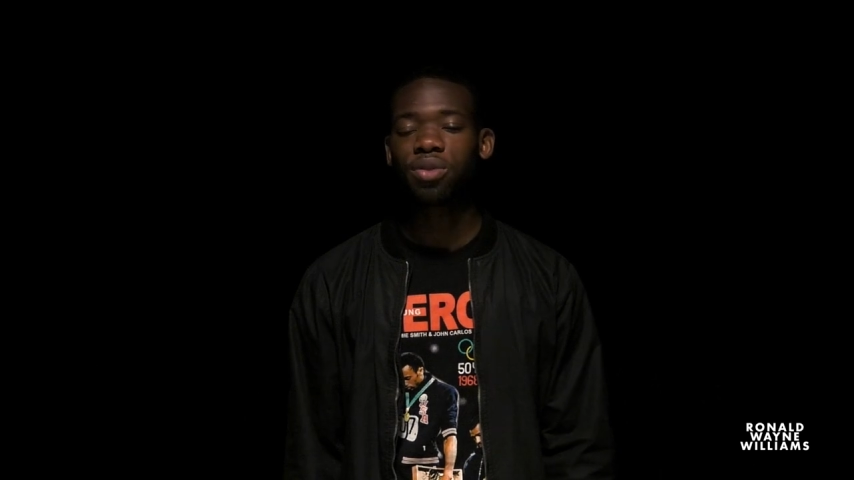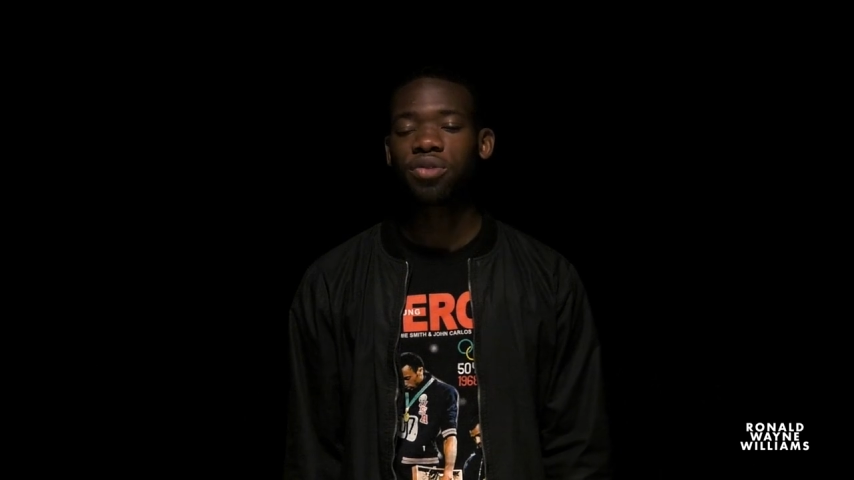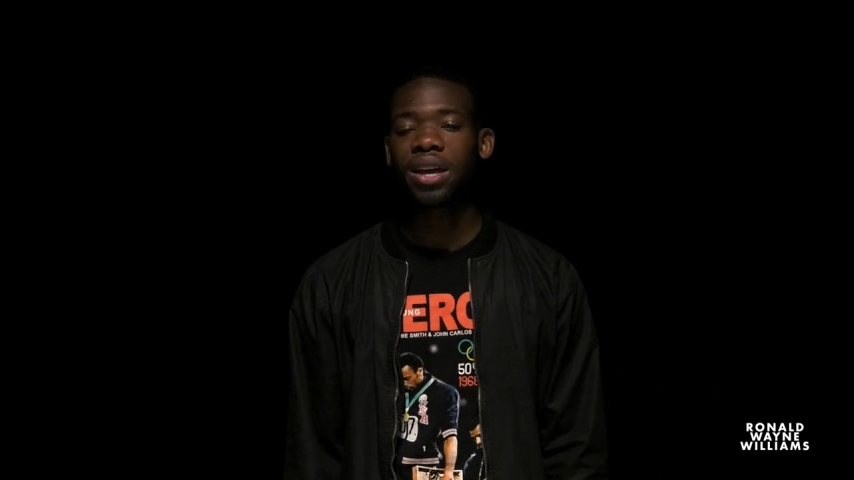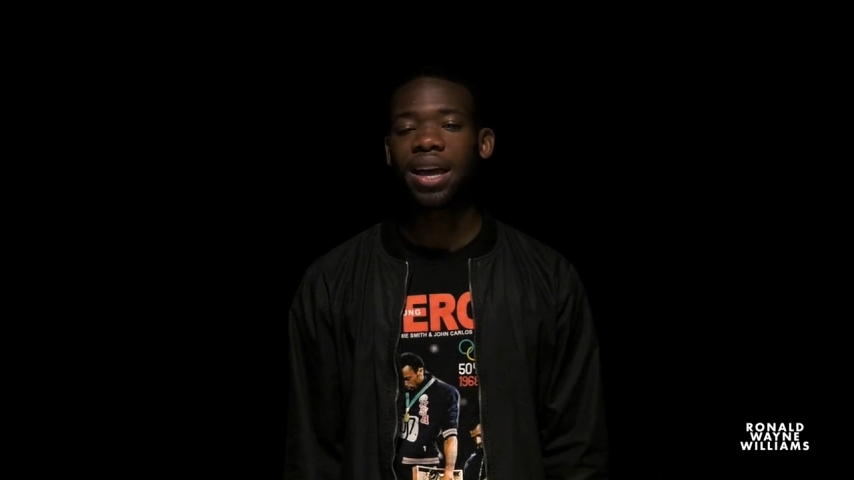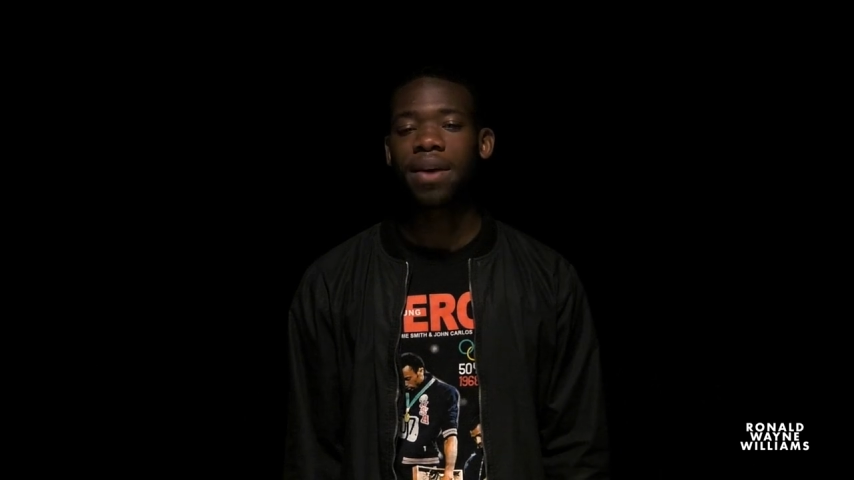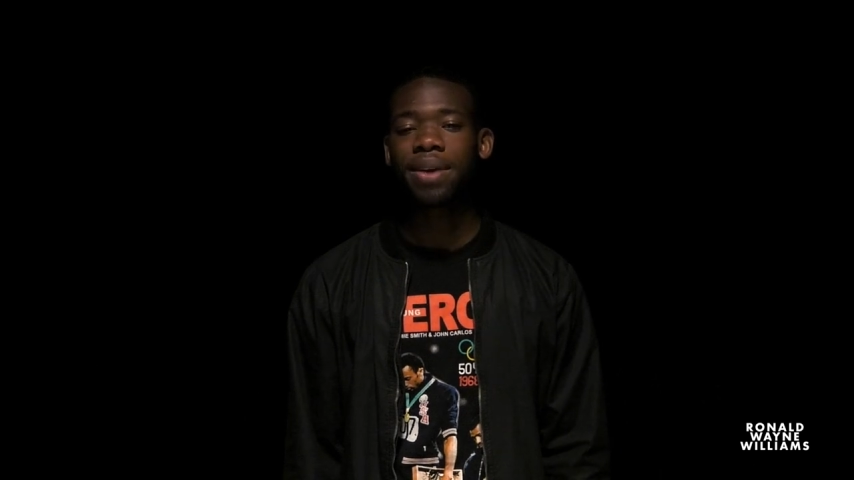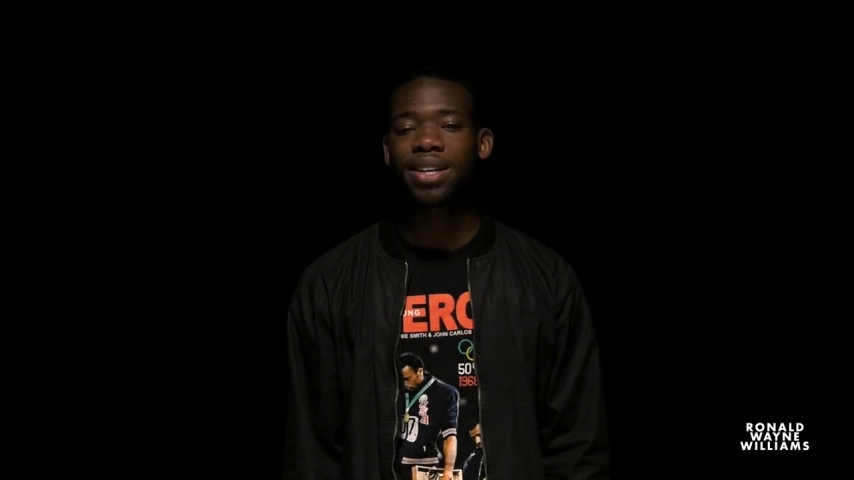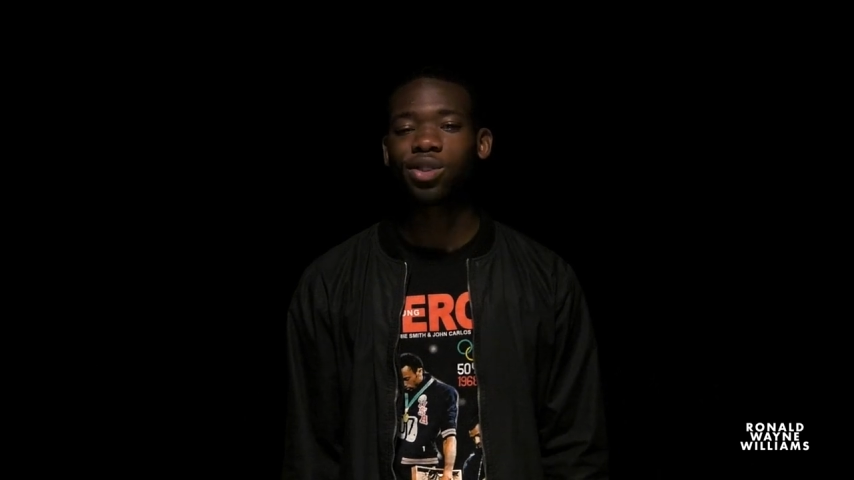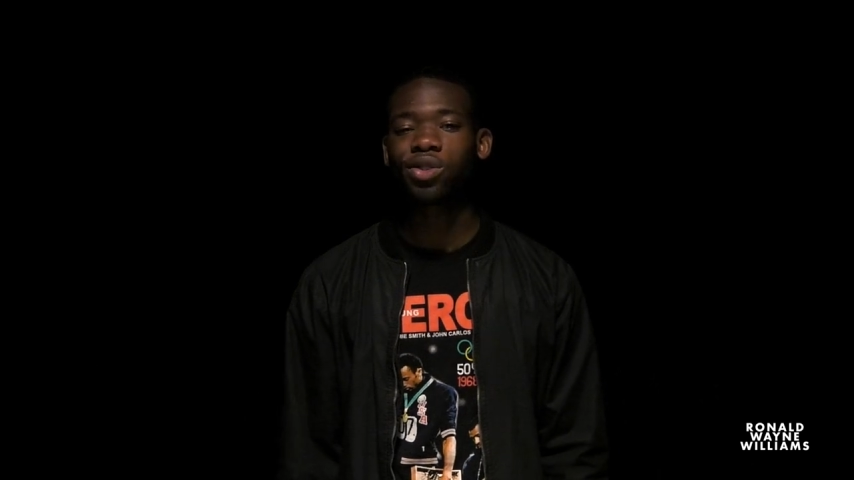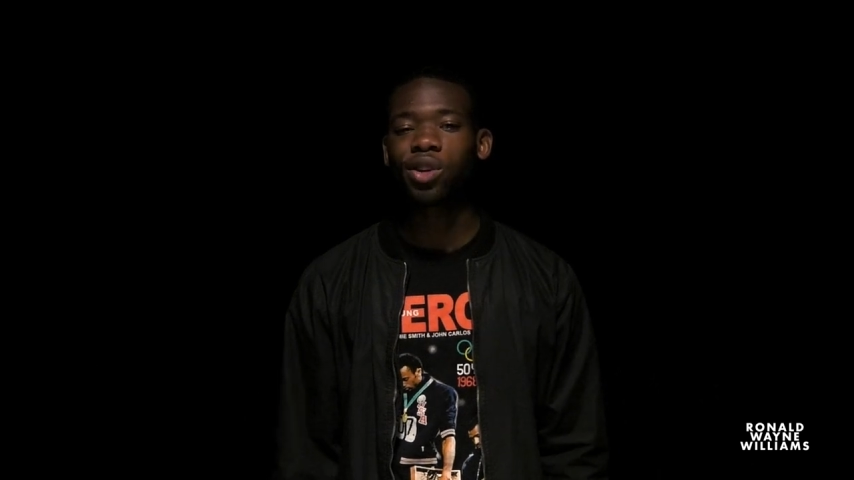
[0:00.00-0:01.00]
we forget
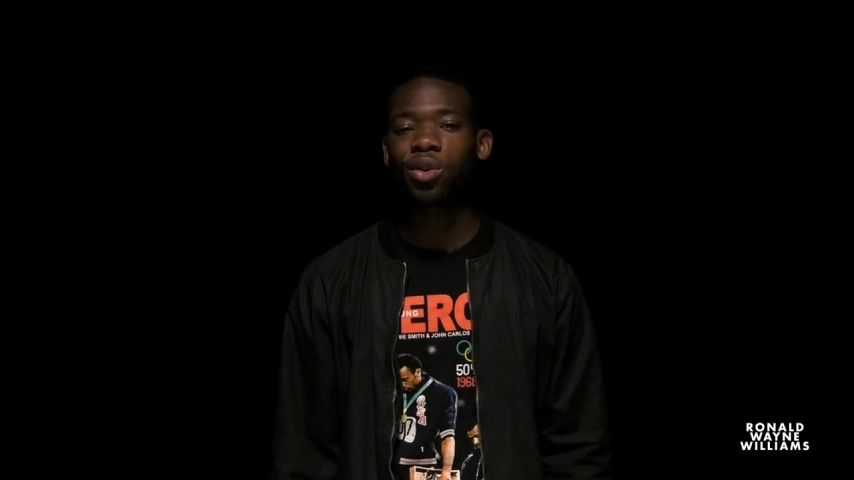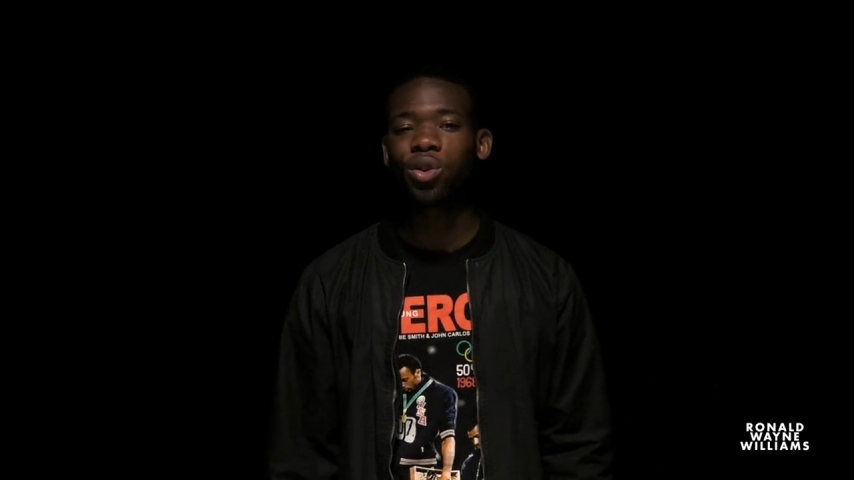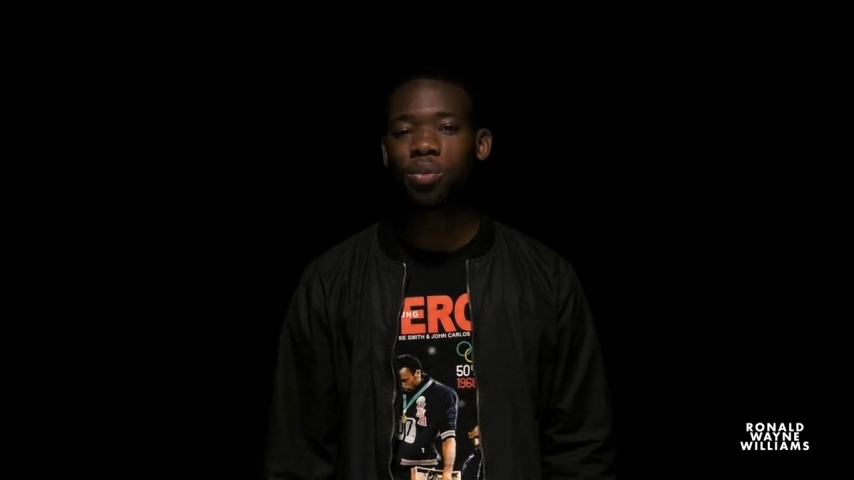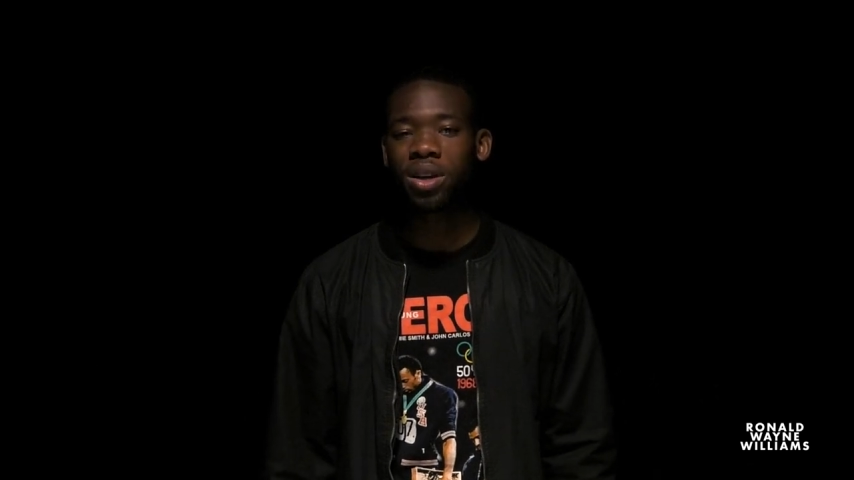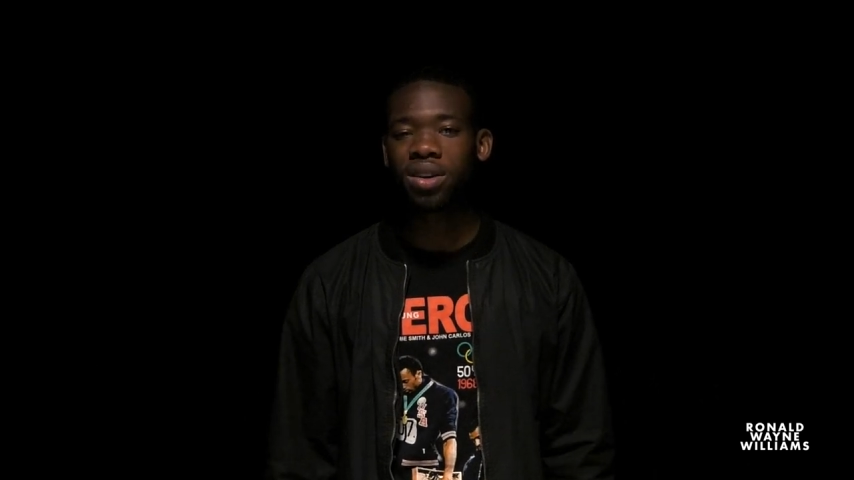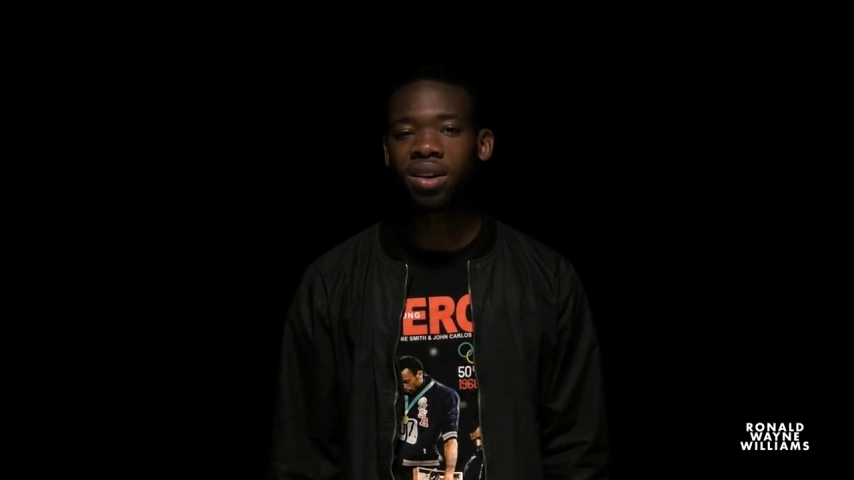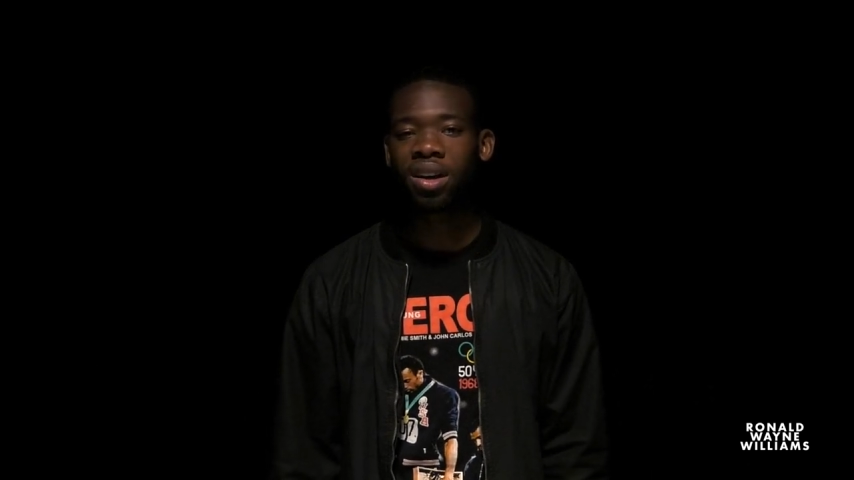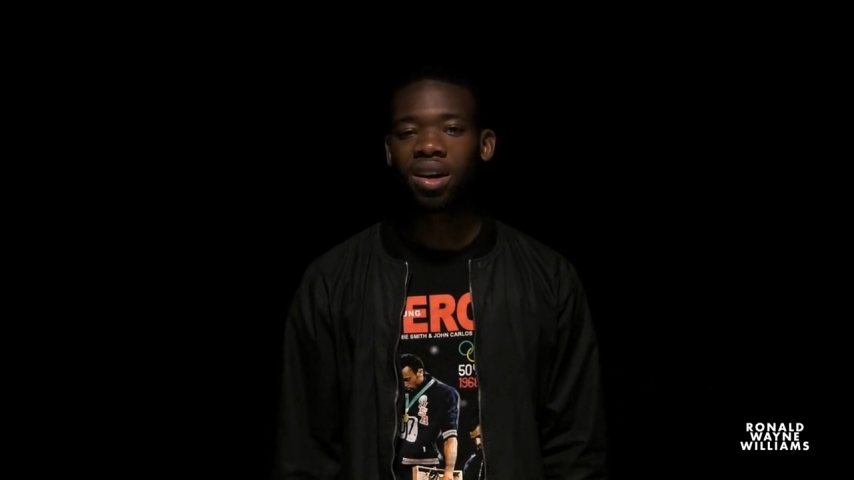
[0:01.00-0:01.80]
inmates are still human.